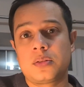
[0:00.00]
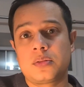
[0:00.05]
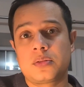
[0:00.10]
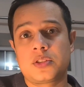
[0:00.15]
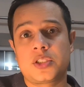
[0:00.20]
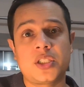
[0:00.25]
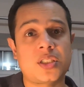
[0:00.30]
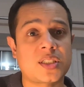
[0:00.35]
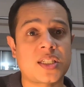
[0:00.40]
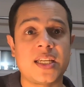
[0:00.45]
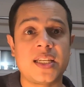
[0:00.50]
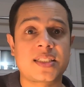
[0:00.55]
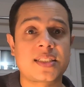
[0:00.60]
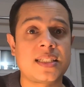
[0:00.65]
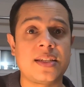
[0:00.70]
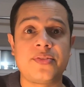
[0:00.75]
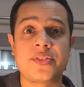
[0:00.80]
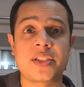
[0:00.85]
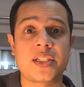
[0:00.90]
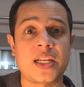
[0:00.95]
just get
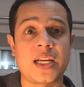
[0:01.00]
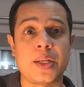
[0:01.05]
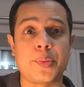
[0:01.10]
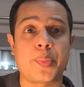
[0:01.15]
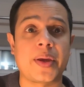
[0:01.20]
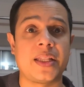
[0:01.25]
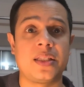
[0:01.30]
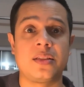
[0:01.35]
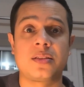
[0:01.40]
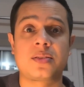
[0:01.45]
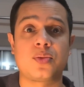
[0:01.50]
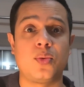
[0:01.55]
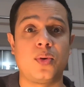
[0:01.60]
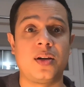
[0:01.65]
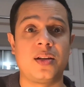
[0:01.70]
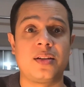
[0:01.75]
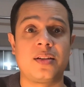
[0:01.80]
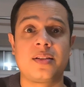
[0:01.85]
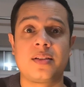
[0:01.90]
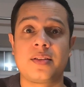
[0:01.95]
79 pence
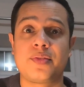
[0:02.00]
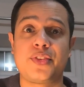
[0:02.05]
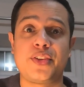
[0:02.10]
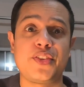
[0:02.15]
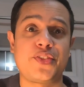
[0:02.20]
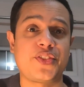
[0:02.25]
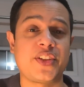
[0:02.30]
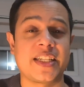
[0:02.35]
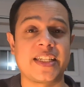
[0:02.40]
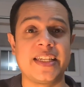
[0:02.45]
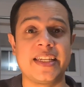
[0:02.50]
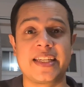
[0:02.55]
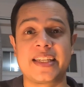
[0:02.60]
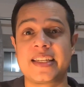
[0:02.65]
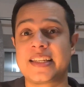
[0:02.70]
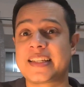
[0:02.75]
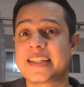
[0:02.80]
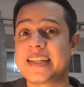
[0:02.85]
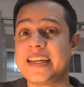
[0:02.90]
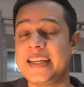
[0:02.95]
one, 50 gig,
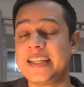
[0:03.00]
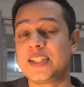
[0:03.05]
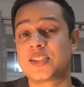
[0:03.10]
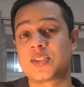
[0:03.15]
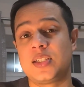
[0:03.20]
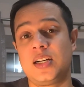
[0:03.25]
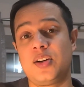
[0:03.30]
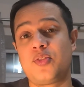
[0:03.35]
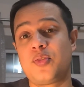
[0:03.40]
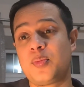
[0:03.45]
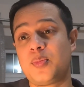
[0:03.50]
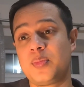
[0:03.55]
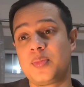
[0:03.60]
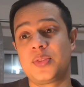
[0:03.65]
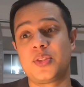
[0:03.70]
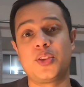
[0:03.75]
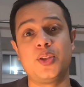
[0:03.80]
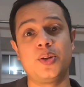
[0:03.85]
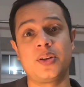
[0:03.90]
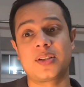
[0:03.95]
get yourself
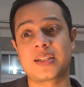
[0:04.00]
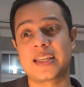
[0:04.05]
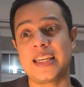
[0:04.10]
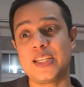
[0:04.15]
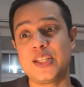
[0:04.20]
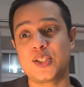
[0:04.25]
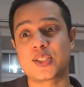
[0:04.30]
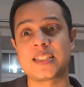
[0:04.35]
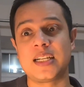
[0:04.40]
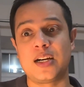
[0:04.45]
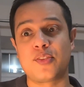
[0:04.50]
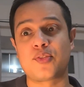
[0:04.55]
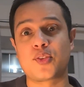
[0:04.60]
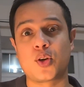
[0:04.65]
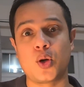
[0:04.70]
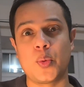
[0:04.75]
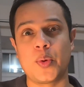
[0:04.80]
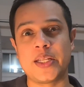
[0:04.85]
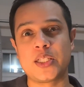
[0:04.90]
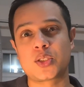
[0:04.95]

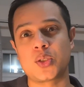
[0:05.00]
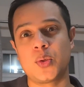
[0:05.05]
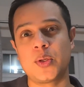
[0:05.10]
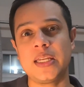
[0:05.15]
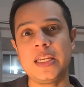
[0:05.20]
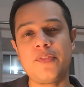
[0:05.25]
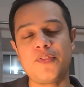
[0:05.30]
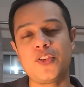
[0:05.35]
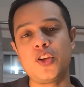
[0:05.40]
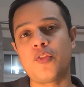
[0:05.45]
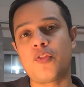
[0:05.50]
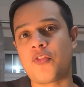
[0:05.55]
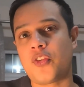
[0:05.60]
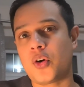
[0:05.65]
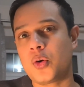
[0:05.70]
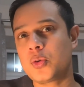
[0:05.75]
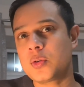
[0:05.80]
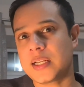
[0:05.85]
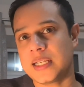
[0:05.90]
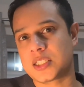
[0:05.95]
going. So if your
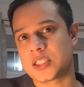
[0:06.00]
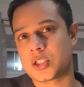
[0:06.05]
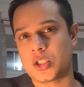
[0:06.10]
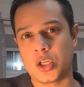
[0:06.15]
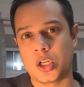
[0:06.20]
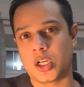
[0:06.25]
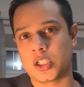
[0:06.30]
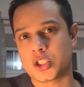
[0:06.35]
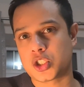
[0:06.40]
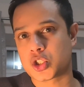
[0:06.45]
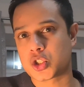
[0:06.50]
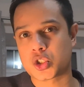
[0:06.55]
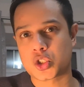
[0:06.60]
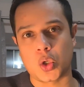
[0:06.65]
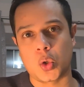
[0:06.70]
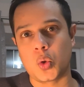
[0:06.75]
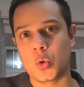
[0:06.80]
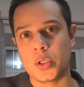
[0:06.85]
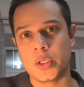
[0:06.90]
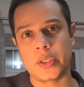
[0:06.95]
phone gets lost,
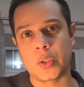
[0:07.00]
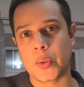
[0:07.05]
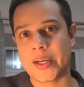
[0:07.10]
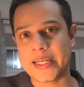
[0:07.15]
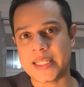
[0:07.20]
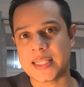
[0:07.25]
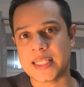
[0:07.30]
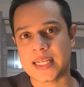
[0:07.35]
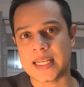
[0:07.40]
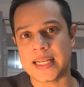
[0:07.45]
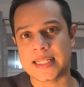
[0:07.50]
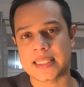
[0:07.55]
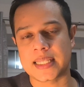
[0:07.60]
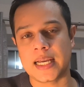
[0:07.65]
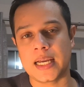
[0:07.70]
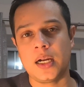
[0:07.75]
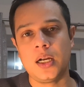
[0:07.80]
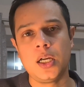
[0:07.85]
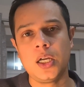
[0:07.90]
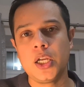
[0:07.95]
stolen, or anything like
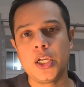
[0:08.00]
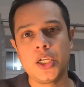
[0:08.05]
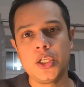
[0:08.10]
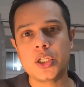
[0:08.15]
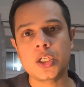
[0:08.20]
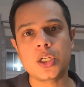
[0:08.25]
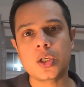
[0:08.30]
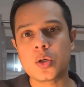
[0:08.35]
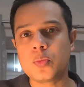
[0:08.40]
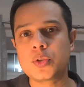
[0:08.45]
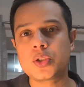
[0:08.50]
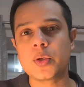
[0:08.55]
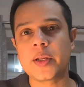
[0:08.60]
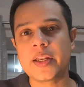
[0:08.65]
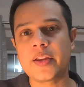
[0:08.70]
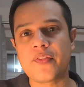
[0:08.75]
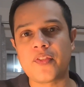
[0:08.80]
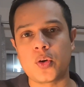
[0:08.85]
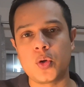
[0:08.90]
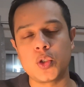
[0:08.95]
that, you can come to
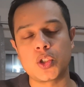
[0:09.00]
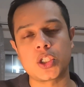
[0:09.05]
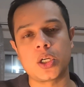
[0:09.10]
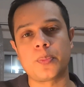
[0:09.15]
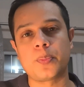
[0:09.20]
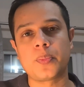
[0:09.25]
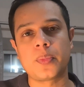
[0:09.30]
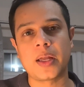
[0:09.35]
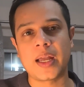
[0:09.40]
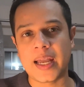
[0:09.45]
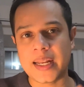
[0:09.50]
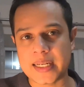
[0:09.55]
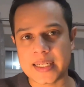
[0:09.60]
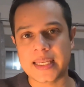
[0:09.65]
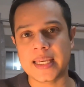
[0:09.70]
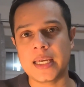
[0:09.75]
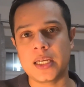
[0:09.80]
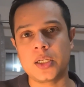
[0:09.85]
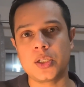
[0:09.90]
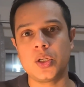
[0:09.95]
any phone shop and
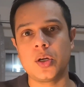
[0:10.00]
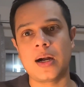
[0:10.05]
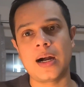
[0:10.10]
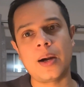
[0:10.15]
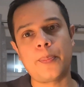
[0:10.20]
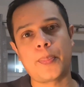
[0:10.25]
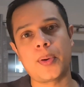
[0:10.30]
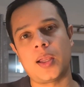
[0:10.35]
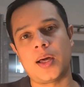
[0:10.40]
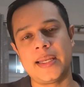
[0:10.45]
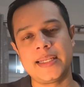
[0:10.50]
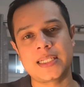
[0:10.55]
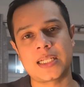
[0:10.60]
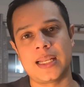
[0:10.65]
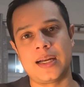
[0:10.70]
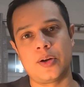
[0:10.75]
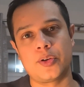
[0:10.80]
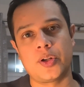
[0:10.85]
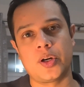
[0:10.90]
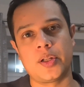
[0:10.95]
get your Apple
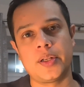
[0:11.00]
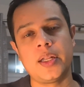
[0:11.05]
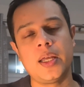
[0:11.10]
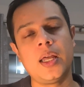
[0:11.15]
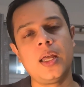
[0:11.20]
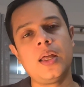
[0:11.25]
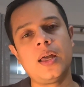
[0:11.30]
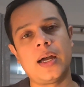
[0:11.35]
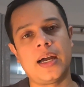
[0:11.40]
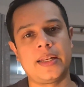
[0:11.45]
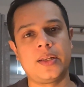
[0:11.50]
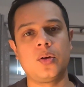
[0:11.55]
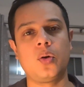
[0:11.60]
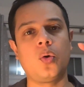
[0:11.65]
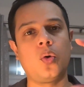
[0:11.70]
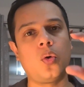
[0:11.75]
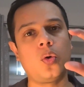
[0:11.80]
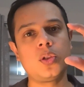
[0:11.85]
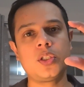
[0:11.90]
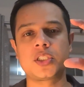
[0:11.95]
iCloud on, and
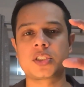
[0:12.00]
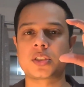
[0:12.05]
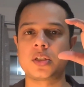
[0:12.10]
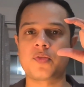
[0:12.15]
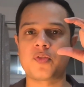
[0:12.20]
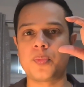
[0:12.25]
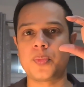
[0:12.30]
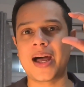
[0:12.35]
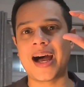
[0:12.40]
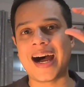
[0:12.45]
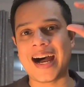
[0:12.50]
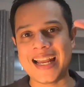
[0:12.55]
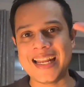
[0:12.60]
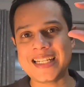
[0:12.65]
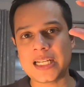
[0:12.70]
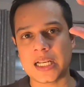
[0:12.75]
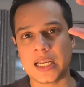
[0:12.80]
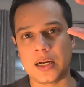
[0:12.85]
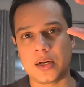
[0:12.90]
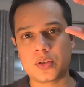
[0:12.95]
all the stuff from the
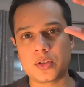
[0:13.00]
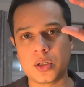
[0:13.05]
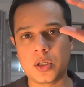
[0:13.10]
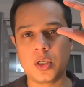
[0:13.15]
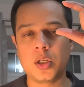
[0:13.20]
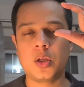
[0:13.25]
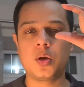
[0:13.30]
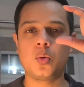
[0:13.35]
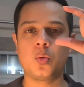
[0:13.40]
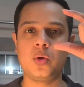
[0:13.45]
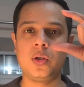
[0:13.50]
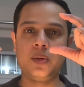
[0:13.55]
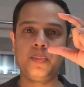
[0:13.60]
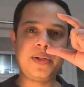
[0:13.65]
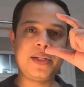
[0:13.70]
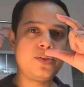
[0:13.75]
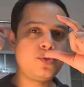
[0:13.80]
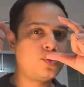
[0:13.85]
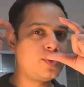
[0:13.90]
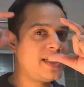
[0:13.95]
iCloud will
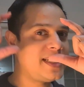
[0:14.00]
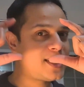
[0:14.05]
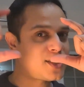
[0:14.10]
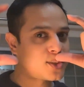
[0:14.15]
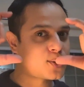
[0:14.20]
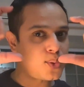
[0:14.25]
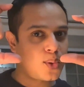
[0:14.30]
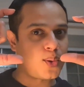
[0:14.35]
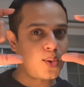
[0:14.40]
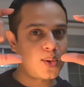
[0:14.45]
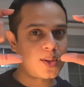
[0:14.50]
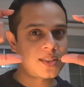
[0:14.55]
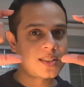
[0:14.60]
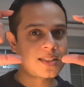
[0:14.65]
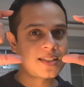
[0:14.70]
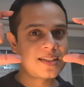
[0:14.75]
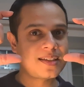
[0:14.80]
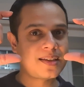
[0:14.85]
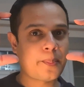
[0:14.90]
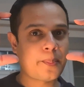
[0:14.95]
be restored
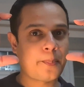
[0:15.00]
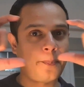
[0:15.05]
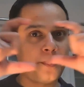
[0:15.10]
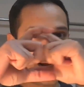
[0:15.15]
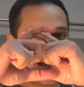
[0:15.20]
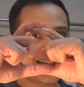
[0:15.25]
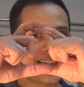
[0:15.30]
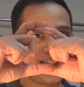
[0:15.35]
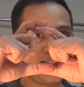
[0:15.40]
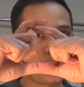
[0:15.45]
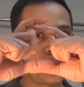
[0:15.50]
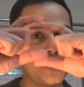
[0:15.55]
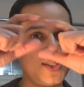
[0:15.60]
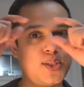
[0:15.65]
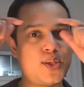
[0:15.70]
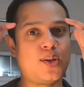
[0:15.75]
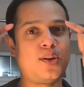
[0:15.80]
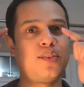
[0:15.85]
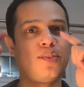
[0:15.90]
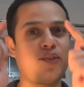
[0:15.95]
back into
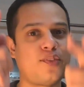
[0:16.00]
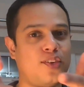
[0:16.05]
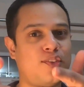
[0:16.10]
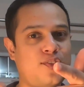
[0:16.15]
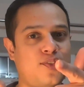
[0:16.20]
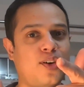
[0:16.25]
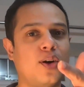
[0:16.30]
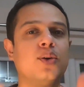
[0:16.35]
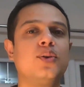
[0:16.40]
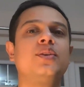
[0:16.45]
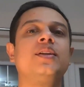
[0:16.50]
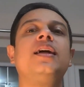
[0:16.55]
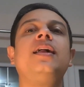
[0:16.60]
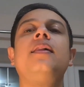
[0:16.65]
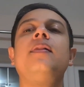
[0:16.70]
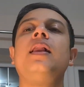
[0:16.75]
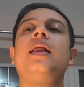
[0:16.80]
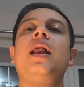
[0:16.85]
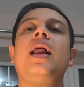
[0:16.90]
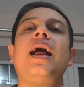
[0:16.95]
your phone.
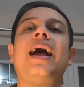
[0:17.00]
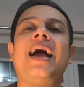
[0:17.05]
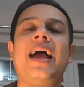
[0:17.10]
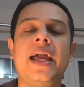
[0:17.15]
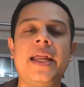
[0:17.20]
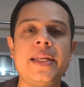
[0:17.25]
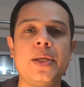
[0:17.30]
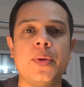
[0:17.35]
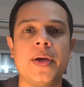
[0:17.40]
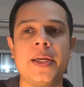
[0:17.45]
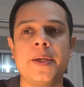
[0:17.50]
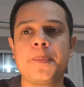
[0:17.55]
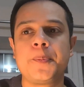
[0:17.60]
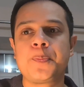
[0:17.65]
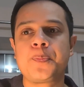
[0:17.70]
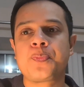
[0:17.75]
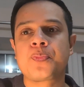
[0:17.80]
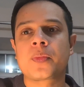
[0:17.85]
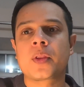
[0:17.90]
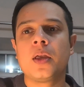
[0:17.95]
Anyway,
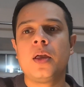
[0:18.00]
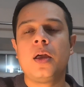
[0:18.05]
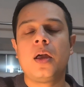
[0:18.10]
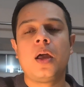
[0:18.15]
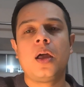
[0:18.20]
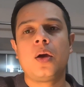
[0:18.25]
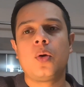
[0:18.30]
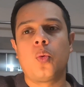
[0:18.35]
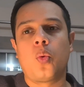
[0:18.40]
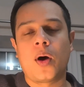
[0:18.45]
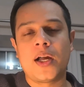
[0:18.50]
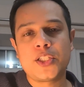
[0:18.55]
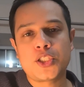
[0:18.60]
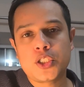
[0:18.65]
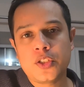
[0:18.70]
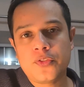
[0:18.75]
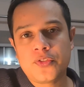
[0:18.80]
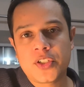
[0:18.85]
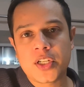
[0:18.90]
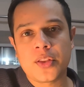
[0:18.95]
once
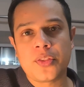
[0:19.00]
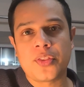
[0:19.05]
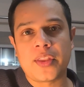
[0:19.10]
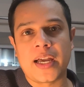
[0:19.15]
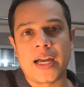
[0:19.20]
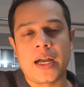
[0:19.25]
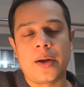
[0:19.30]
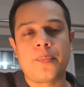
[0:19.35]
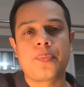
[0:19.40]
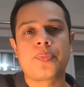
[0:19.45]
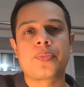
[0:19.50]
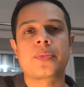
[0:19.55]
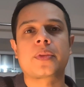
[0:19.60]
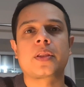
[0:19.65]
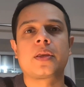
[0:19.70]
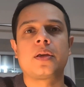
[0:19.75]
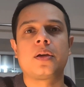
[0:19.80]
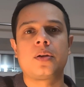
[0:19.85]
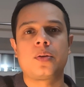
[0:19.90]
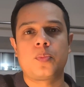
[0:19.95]
you've done that,
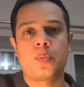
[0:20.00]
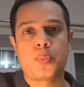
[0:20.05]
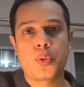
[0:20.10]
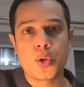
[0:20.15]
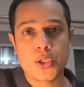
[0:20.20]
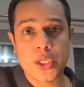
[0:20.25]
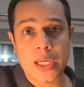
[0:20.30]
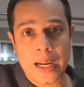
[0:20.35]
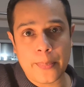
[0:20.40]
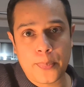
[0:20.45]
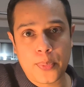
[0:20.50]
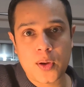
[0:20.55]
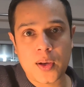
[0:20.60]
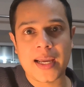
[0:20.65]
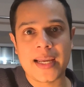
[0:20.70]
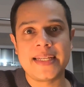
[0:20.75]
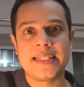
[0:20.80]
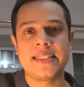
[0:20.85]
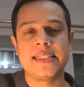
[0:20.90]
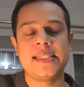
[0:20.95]
put your Apple
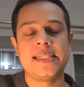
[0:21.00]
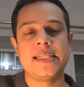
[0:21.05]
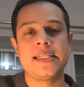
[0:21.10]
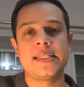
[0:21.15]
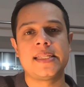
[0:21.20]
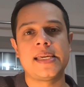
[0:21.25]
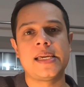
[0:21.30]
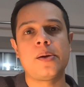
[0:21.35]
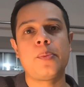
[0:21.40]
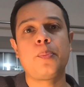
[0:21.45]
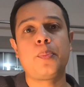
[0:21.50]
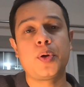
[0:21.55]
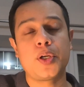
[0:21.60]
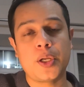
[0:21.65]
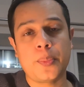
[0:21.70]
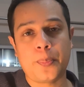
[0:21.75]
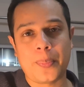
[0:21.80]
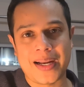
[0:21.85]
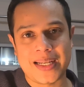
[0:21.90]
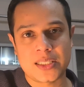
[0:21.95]
ID in there, put
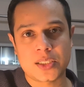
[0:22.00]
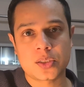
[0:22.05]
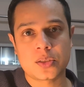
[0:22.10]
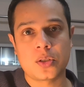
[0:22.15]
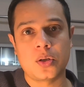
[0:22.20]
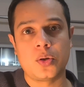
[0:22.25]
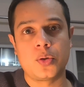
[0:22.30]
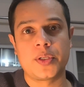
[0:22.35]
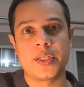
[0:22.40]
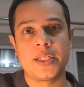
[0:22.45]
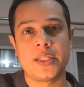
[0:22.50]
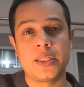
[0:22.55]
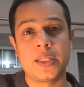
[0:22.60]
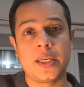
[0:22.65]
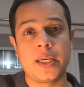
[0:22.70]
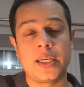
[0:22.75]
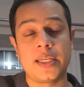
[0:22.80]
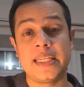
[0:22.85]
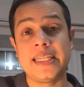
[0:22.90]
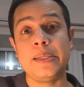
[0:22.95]
your passcode in
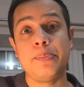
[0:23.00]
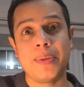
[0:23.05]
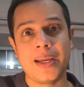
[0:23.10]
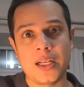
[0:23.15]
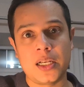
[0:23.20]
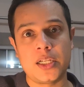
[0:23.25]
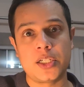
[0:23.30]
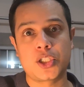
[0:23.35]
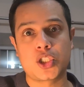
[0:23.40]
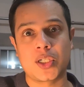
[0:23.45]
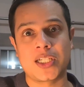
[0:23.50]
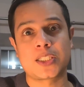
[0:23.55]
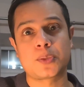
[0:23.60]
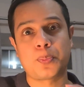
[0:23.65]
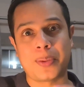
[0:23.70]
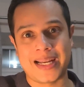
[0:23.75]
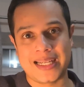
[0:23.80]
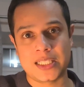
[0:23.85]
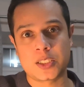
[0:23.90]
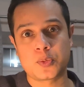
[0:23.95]
there, email address,
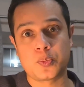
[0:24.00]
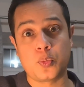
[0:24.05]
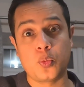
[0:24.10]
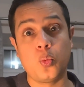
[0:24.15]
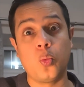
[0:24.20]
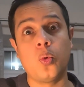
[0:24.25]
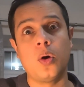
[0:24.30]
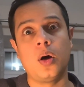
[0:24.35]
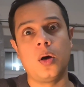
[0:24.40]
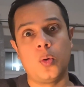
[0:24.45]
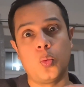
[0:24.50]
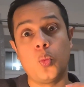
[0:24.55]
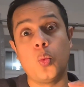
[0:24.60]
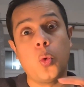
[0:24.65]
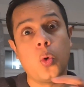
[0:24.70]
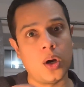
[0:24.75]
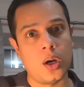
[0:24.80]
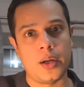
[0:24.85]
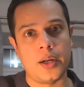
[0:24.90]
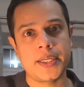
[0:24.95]

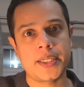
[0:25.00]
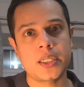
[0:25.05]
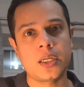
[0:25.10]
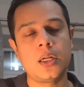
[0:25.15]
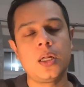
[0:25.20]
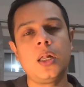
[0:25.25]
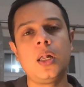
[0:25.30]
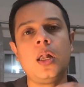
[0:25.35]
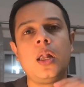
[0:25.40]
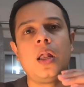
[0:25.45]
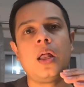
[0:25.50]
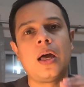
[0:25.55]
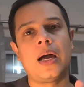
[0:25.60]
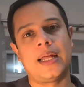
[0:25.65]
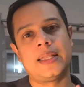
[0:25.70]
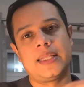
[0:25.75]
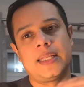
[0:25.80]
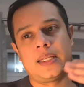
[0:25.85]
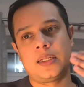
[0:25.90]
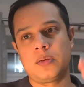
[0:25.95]
password,
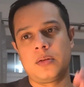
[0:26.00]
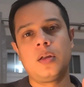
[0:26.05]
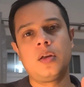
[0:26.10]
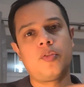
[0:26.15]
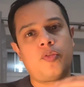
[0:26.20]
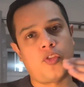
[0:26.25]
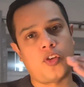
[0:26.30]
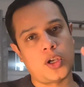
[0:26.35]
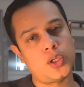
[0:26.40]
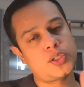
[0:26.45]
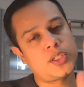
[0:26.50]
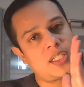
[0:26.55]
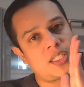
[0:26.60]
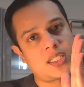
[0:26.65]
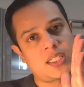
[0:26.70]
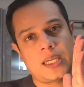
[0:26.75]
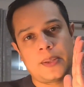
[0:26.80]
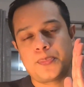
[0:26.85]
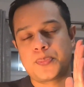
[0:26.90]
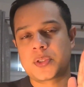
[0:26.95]
and then follow the
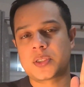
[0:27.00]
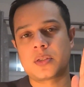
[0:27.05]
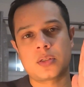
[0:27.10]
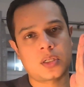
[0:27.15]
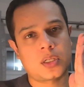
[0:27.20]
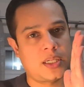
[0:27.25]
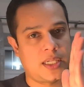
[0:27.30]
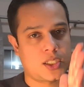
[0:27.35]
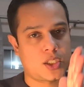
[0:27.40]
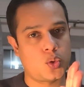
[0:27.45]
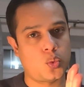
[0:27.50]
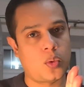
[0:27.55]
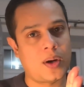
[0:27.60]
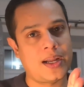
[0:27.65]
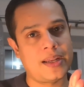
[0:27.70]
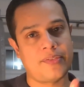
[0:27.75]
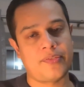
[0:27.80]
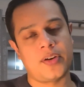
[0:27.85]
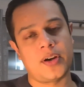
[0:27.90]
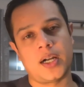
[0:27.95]
steps, connect to
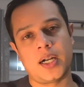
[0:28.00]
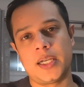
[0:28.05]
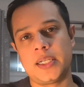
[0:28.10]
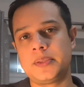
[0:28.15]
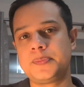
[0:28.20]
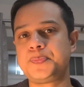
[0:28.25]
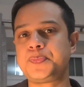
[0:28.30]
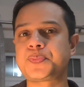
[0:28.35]
Wi-Fi,